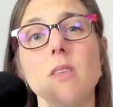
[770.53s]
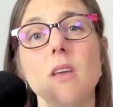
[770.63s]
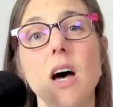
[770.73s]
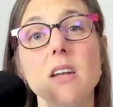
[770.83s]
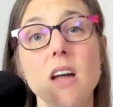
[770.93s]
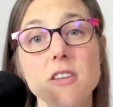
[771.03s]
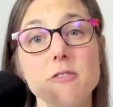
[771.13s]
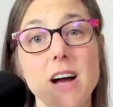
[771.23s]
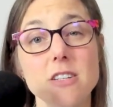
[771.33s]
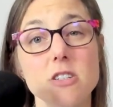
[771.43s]
Another
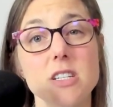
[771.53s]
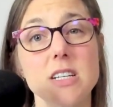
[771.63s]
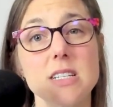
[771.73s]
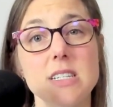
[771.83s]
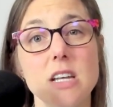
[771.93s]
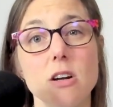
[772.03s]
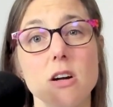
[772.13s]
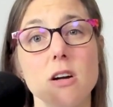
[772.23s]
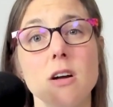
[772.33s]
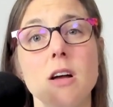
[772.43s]
factor to
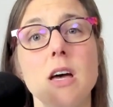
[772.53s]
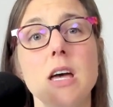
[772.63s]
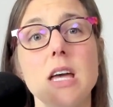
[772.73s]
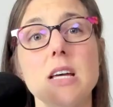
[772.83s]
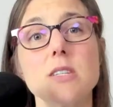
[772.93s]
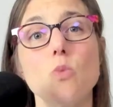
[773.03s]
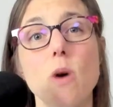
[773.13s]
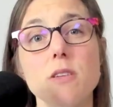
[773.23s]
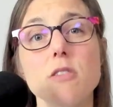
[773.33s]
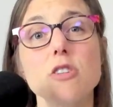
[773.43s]
consider is whether the